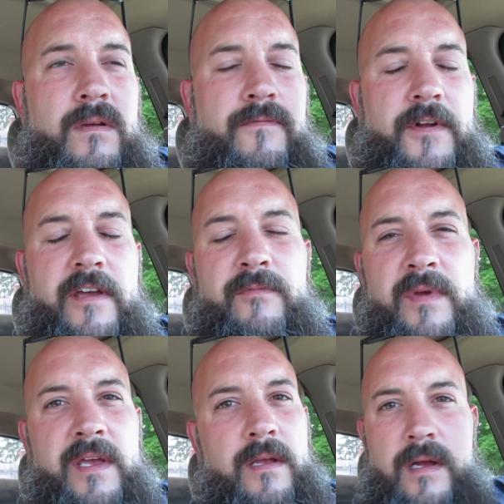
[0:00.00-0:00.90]
forgive
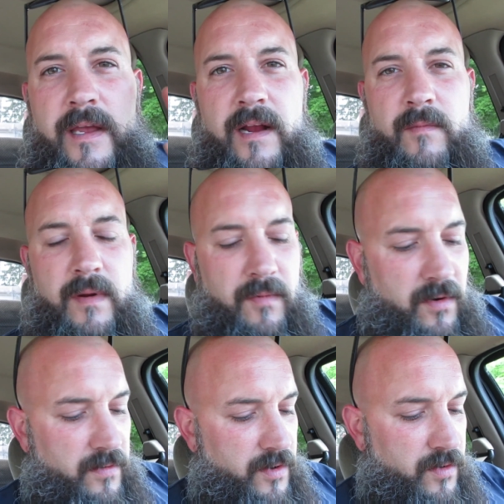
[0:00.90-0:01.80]
me, I can't
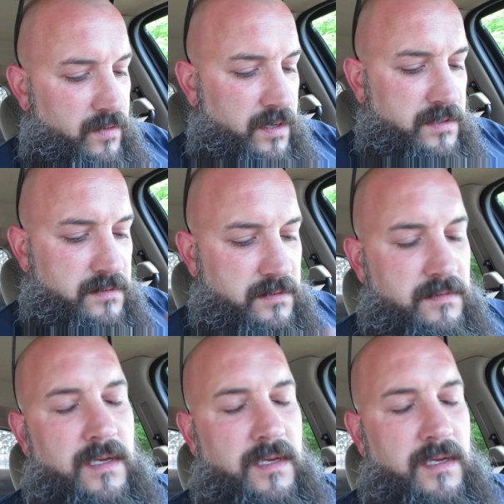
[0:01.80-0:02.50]
remember who it was,